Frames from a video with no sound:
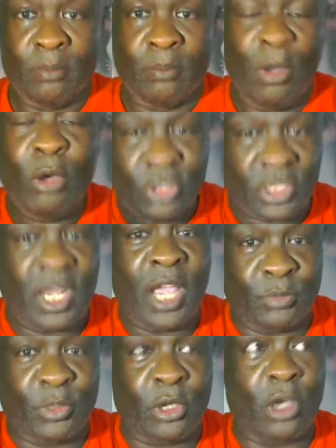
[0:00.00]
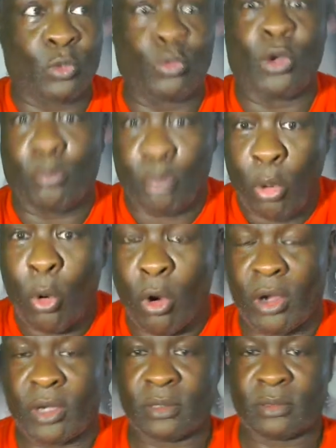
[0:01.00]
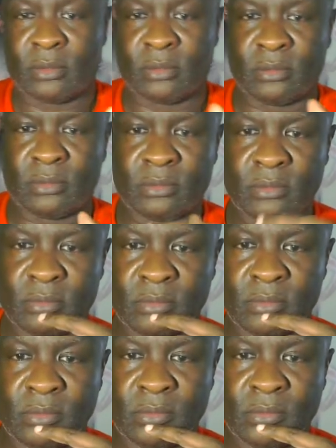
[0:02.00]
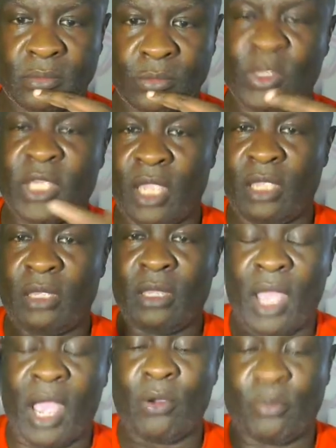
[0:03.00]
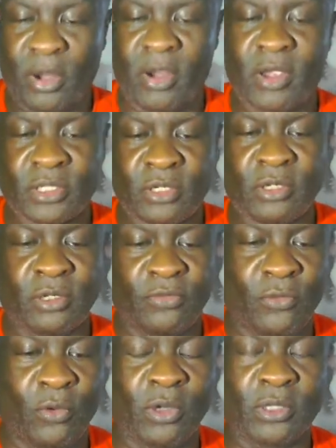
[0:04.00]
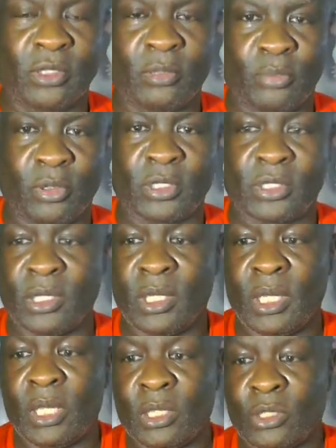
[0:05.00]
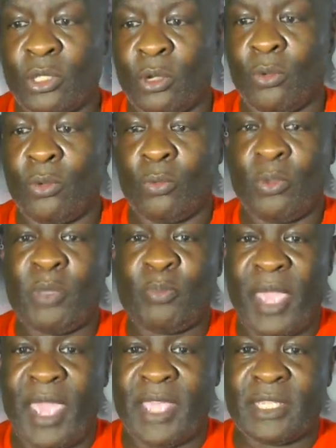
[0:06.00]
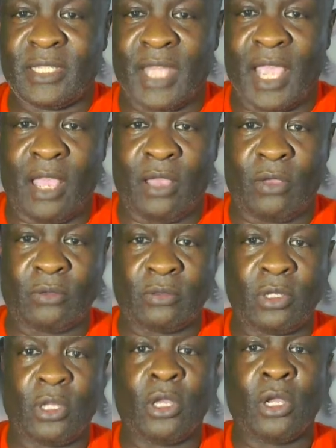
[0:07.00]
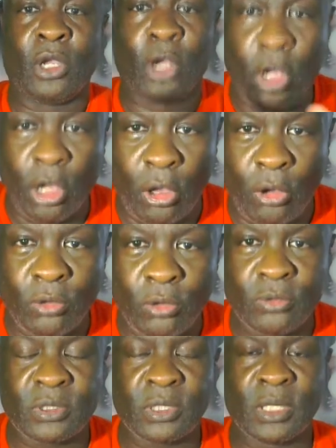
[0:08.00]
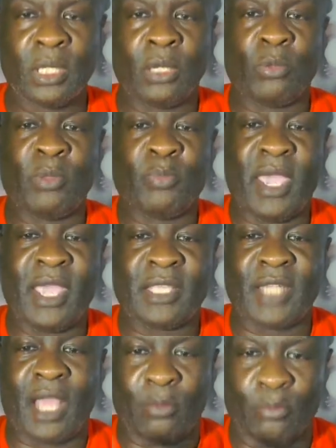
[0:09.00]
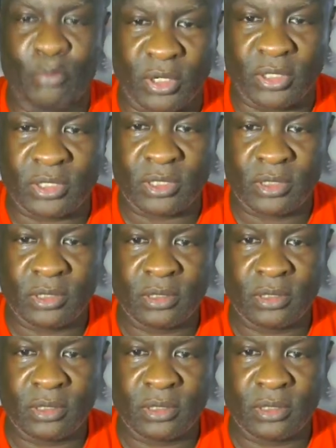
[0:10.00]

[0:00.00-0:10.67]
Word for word: Most times because we're poor. We can't, our parents couldn't afford the books, so we passed down clothes, we pass down books